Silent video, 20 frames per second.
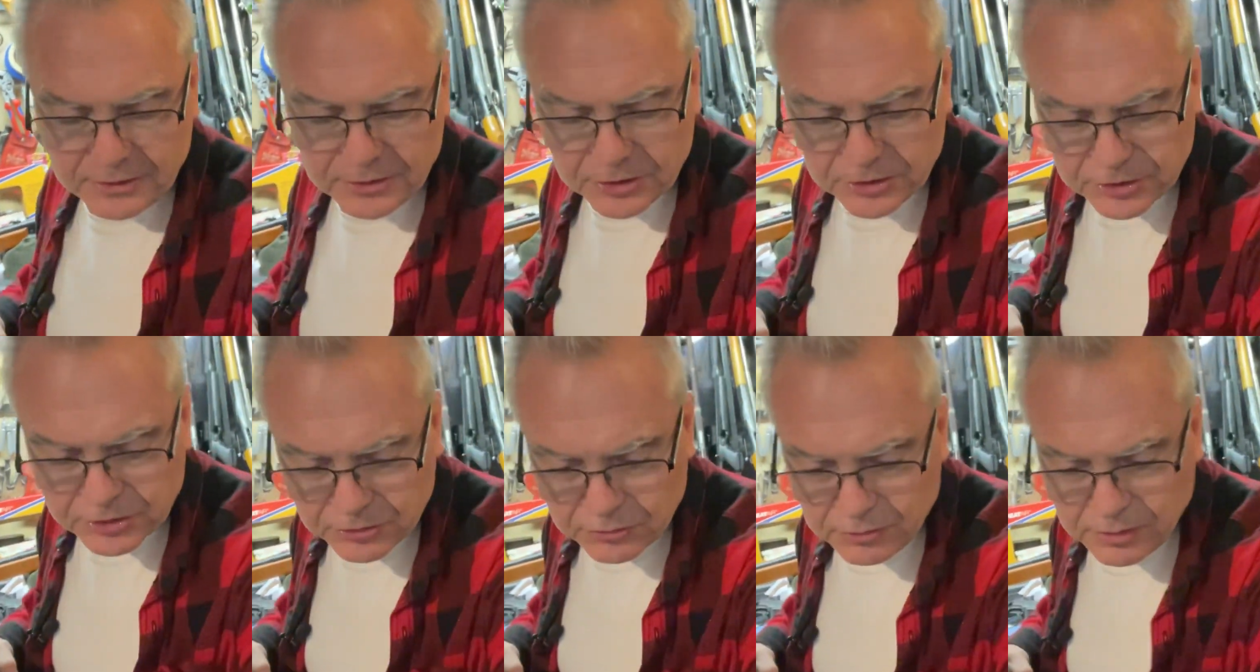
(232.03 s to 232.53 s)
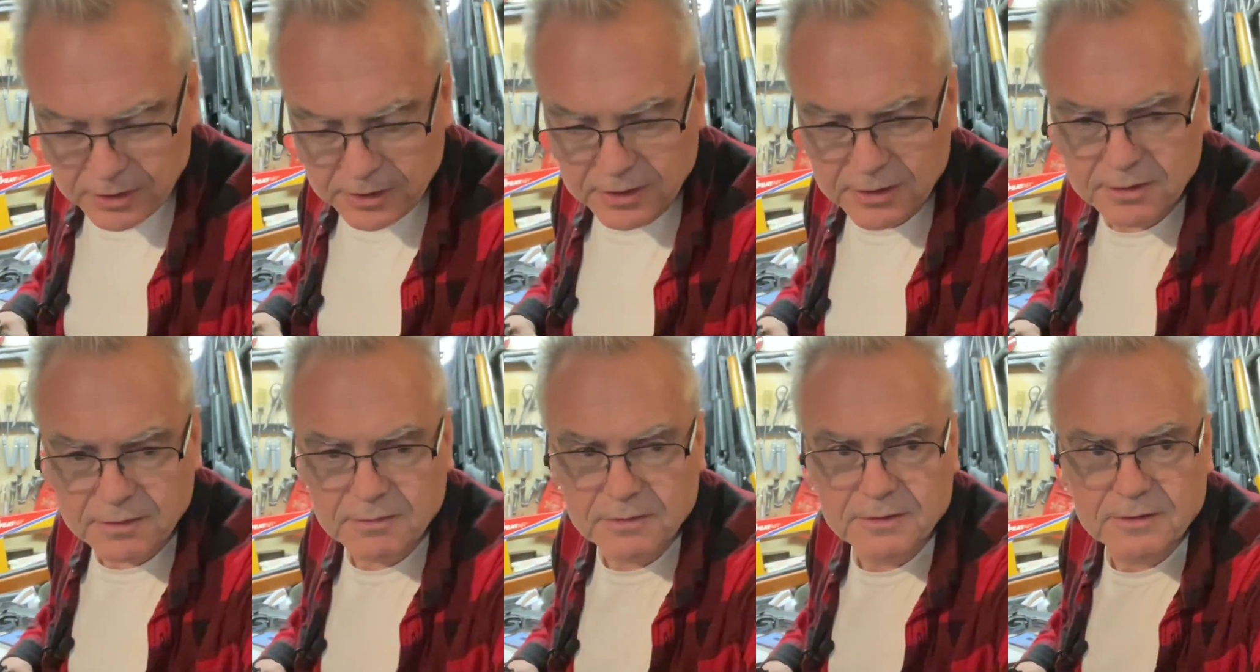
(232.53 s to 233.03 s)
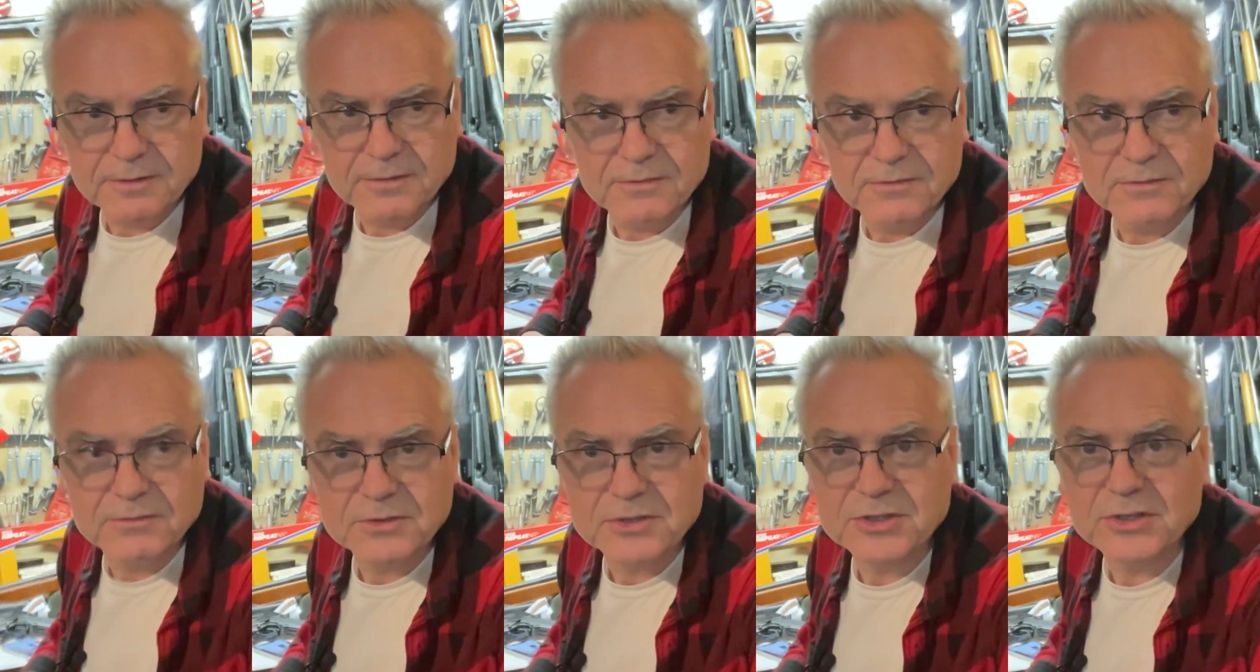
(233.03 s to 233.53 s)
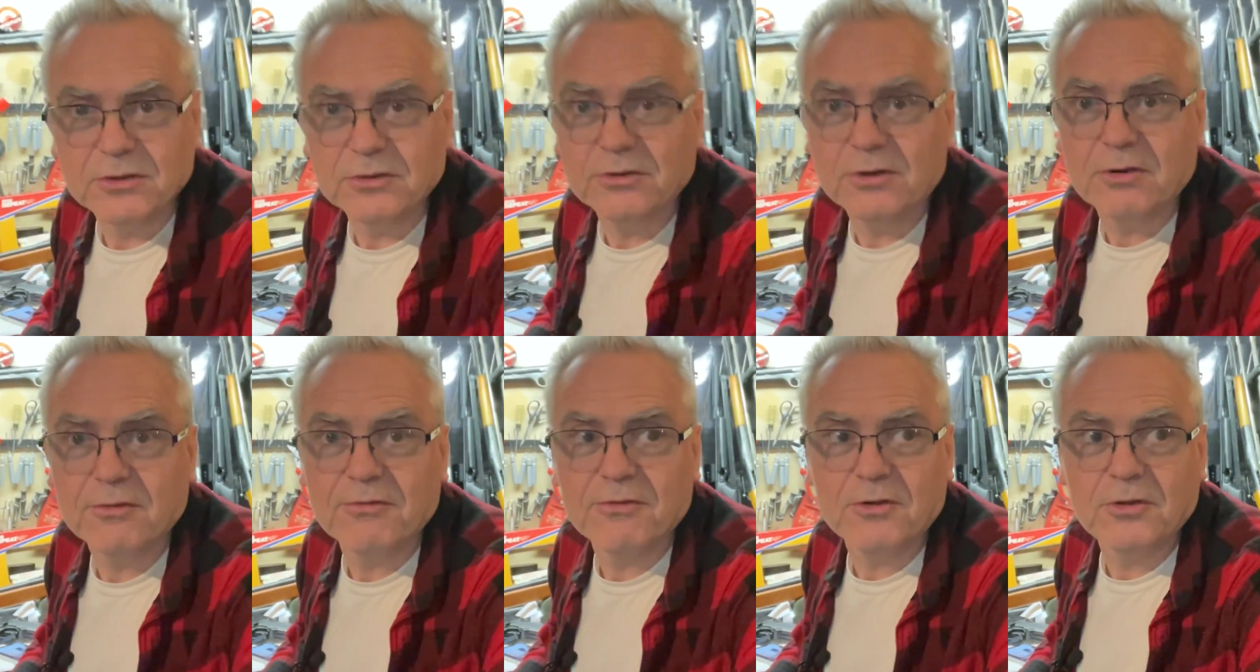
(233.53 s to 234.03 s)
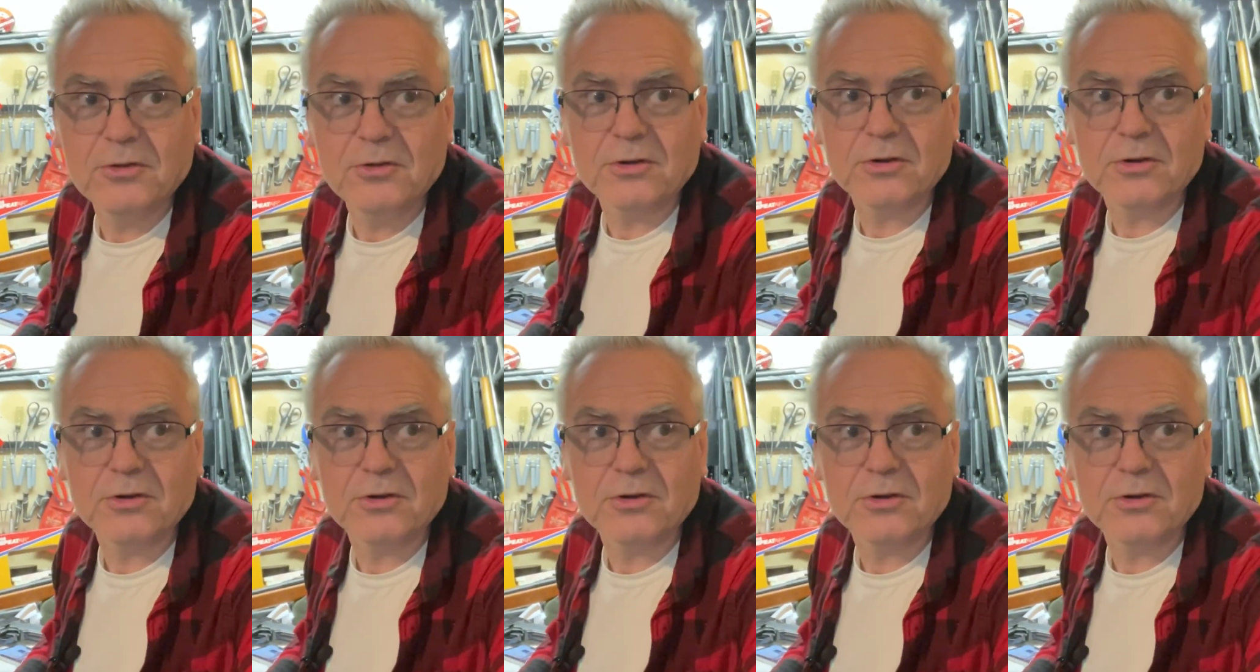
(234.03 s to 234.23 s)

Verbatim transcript: just shoot a cylinder full